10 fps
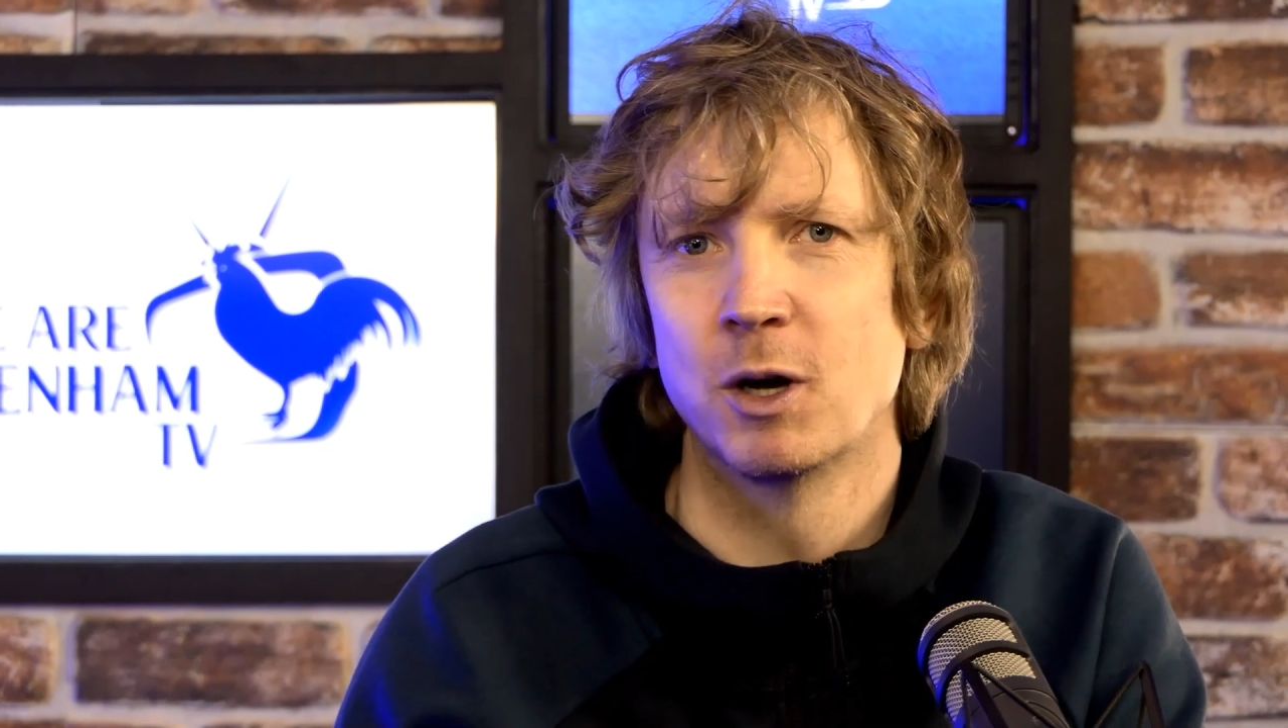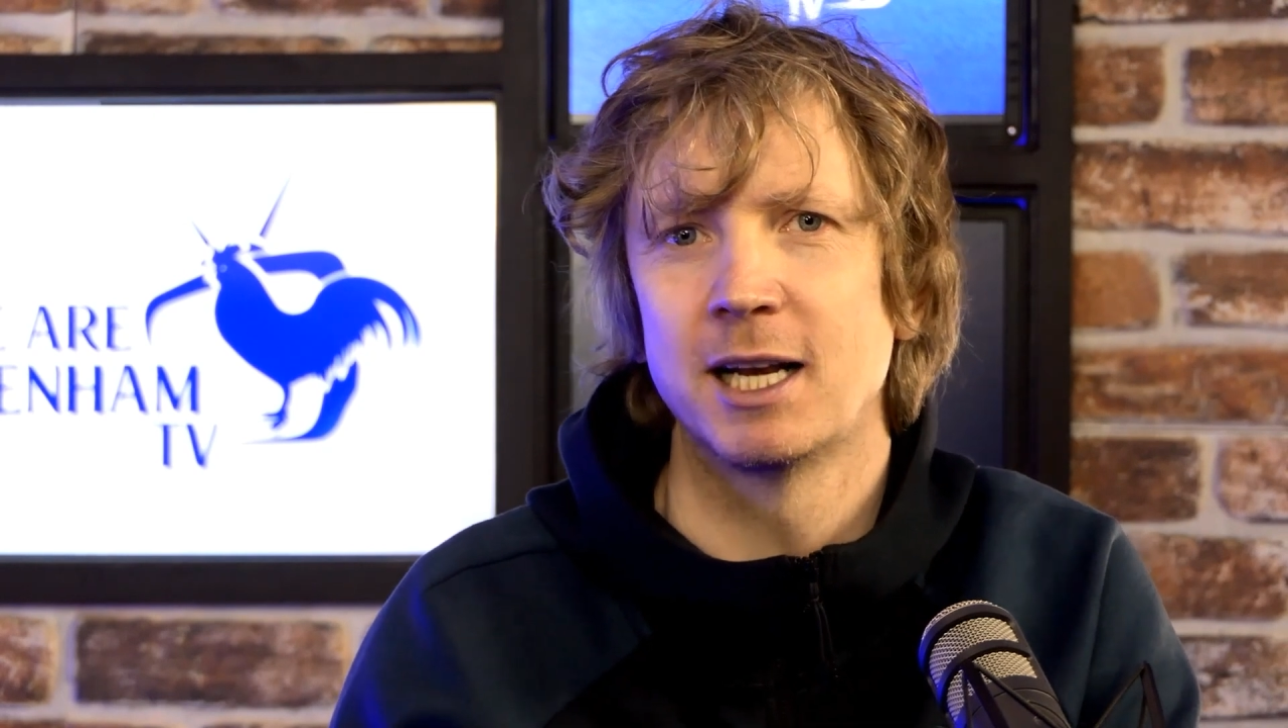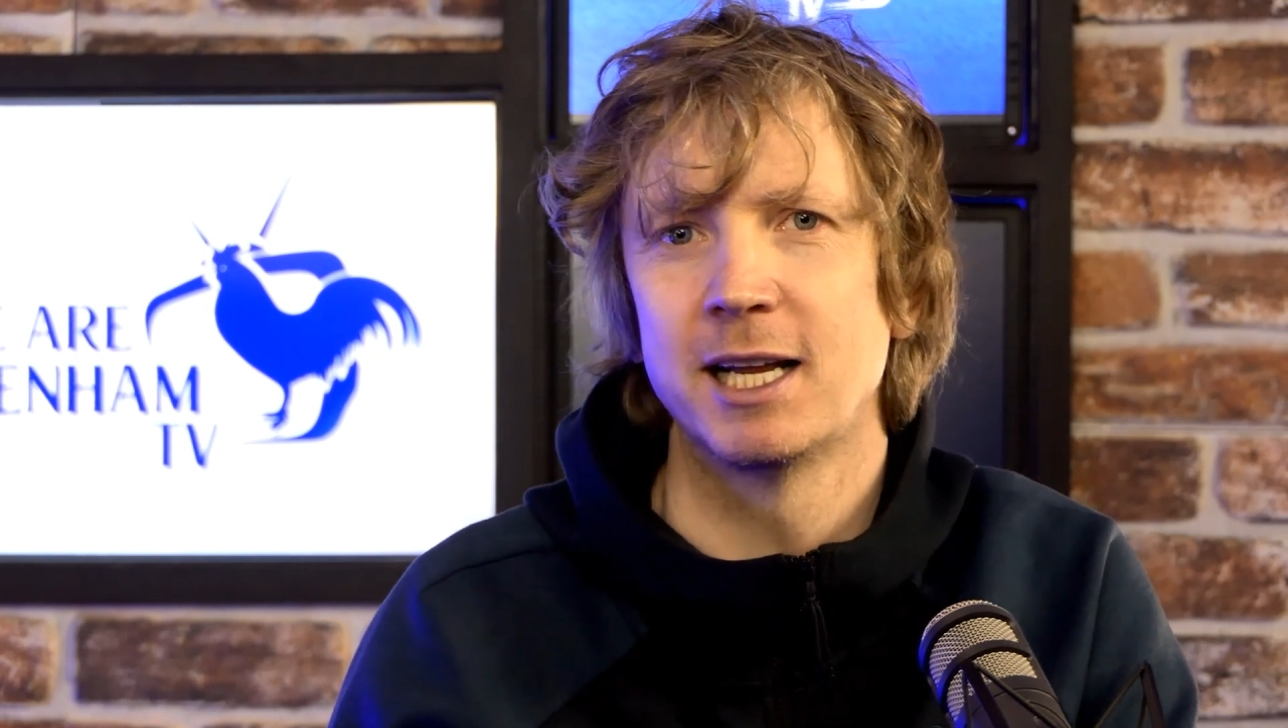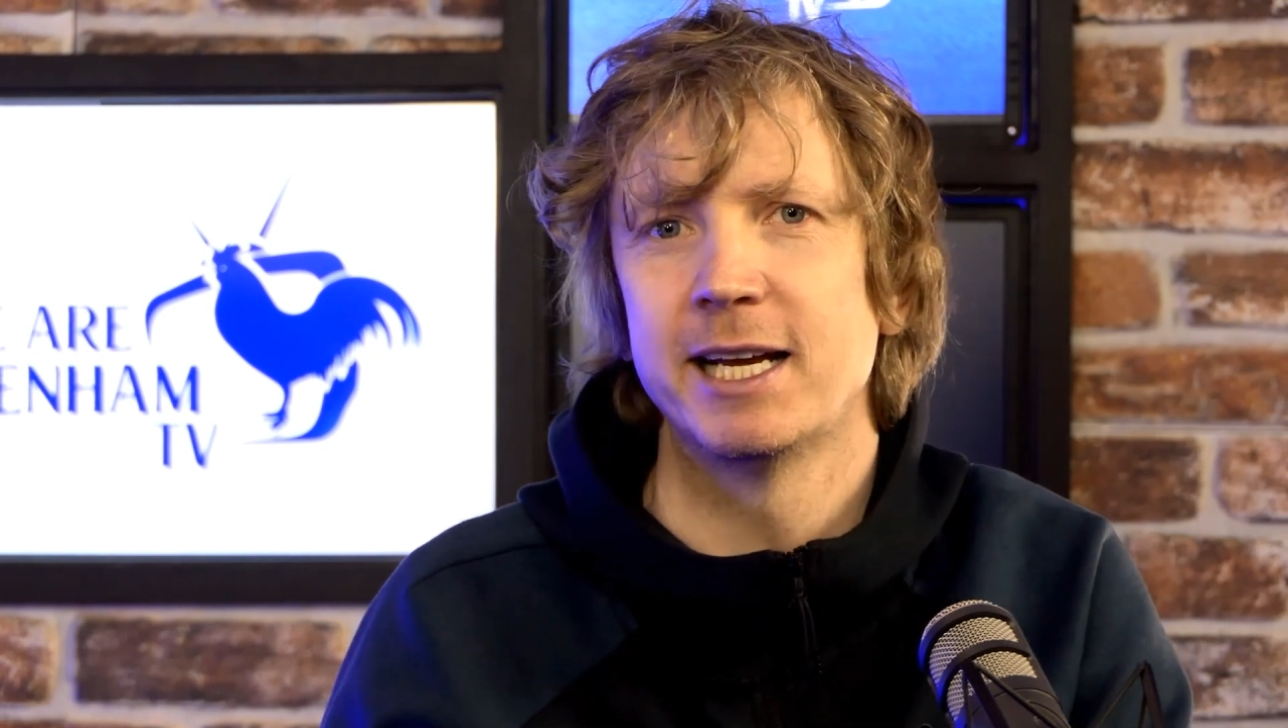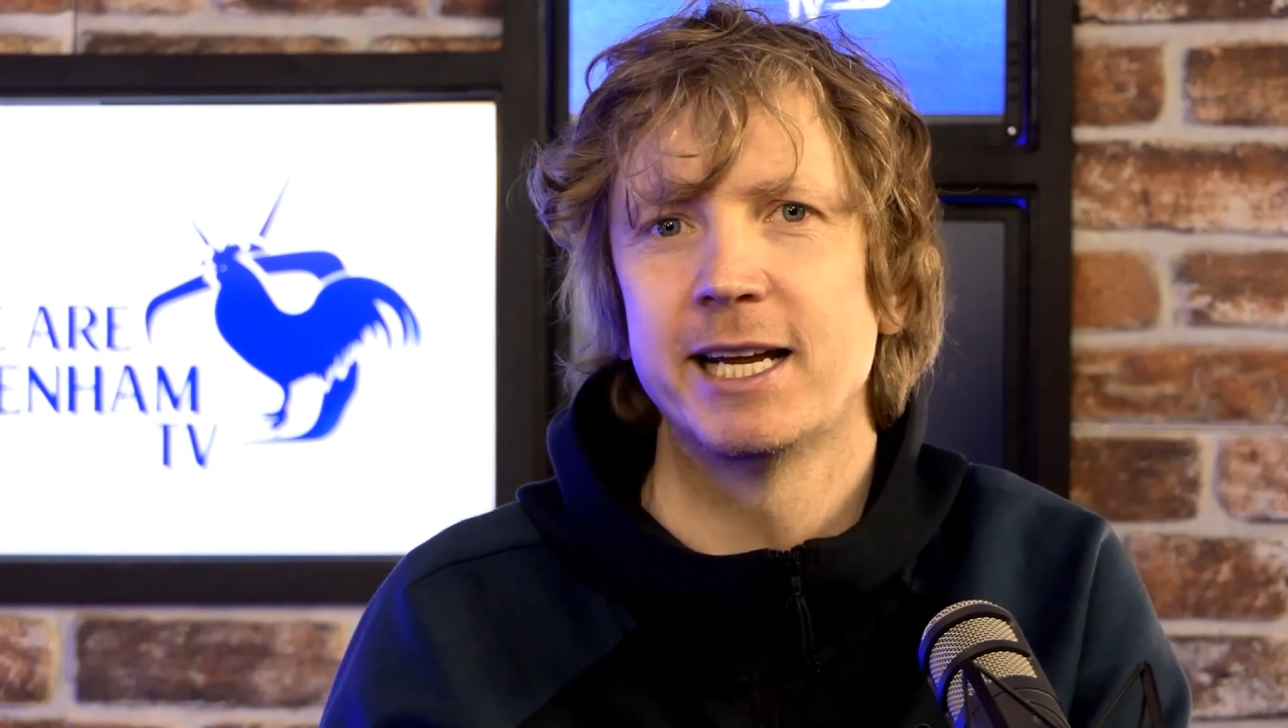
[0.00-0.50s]

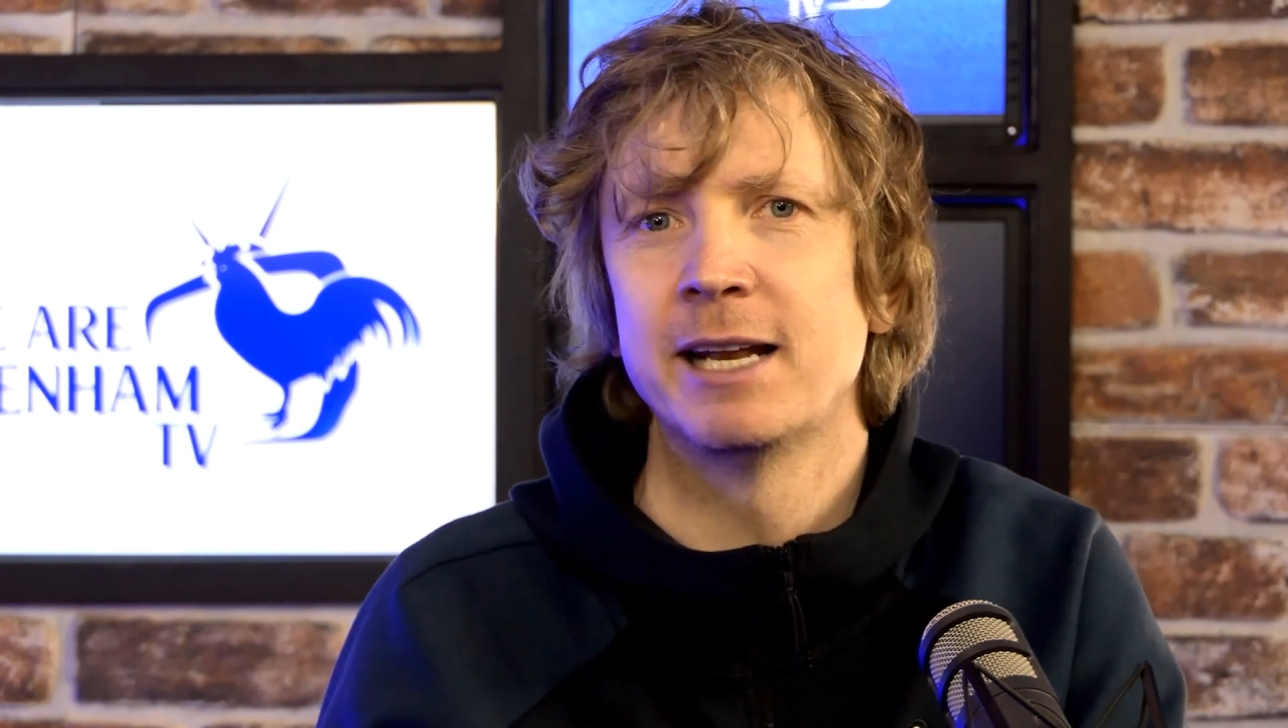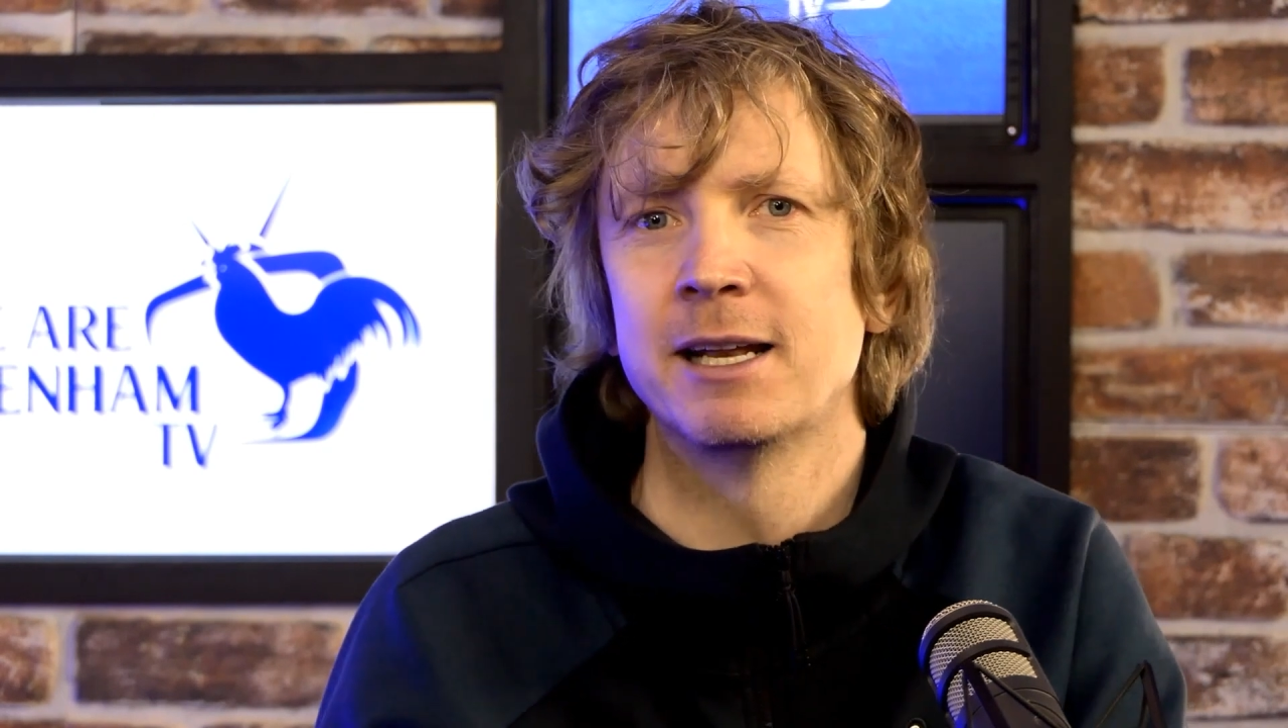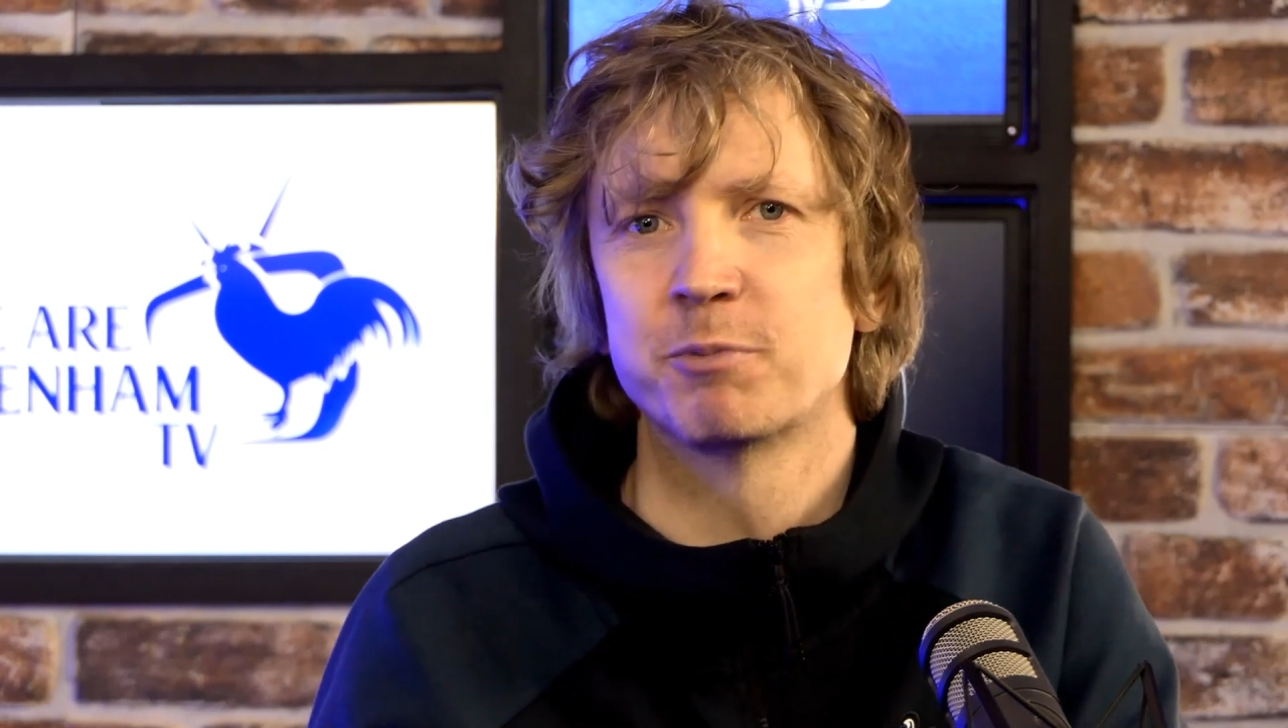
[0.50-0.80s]
clearly in the